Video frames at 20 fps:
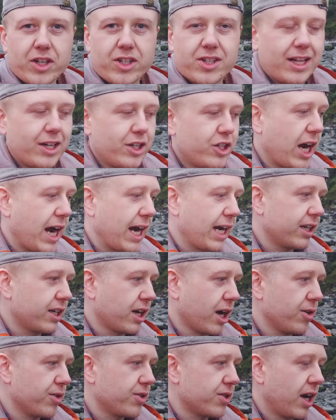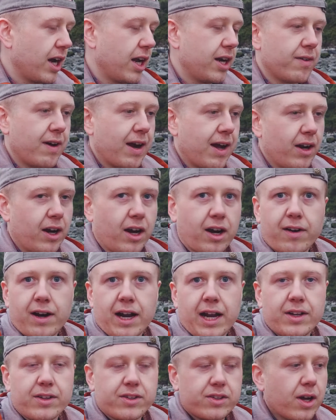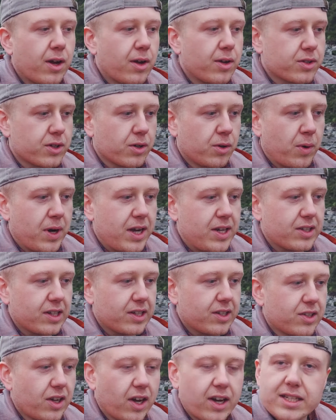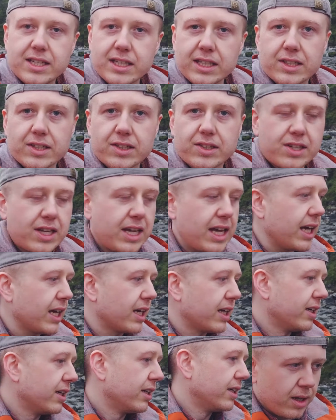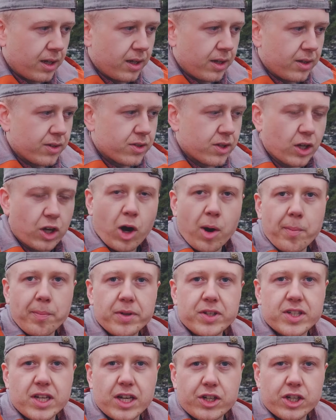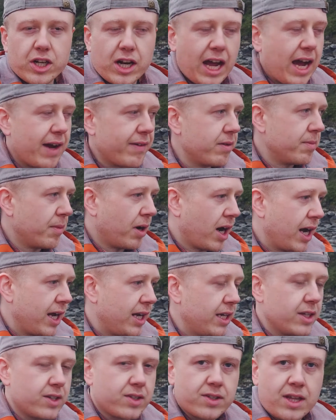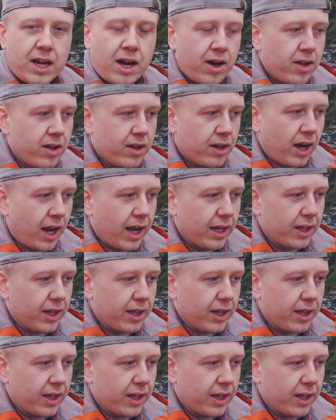of that jagged coastline around our end, so it's always exciting to see. So the composition I have in mind is there are like